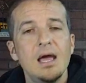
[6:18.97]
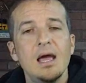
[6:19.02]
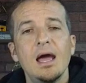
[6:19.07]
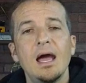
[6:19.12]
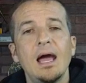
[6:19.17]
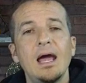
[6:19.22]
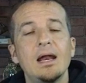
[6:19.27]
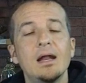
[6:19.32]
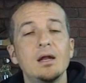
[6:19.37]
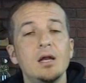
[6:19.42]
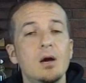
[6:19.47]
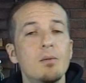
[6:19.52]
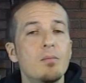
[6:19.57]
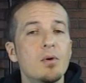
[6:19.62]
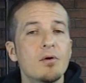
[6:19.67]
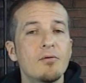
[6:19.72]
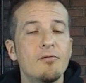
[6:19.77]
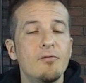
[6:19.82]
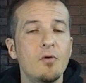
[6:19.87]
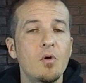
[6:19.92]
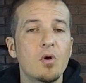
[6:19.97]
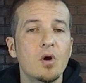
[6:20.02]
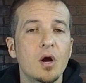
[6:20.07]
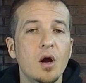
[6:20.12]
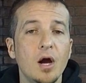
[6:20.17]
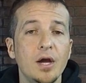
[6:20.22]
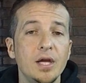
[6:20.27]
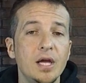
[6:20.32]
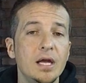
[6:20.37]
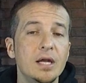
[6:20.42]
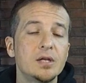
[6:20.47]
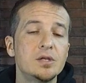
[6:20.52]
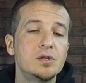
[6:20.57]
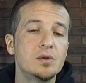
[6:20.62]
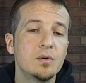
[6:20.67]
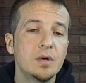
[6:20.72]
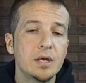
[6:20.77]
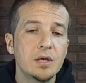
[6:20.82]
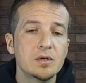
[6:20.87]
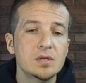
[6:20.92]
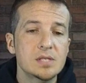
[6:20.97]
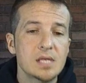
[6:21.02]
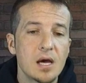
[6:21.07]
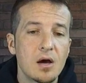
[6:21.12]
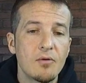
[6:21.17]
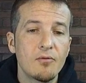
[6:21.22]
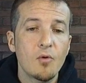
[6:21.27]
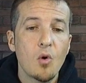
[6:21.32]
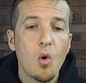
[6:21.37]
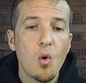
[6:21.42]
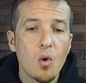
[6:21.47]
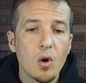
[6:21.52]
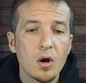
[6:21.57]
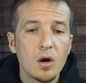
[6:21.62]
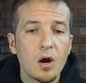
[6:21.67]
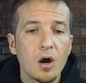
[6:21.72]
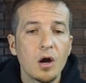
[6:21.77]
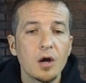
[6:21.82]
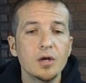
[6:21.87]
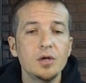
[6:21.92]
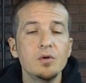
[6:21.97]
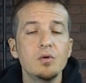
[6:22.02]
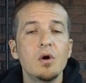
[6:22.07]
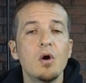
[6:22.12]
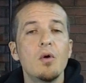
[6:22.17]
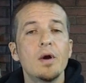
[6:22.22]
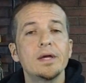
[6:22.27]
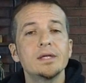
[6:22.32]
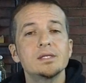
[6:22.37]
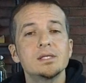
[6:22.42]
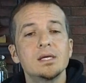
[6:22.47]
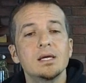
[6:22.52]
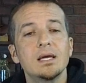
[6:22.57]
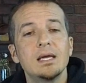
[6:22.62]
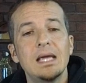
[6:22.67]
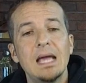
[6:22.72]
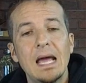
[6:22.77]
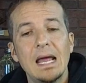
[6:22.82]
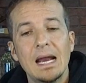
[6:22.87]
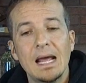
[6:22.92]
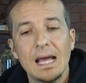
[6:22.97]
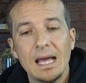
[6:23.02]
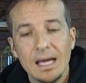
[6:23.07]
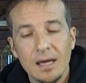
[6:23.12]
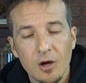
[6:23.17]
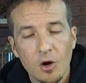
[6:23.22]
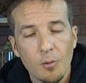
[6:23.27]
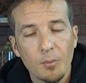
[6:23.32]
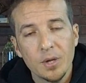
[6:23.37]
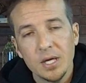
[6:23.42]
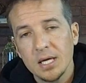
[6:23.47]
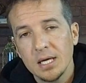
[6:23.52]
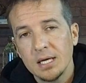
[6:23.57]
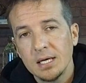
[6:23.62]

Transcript: And number four, are you going to do it yourself or are are you going to get help?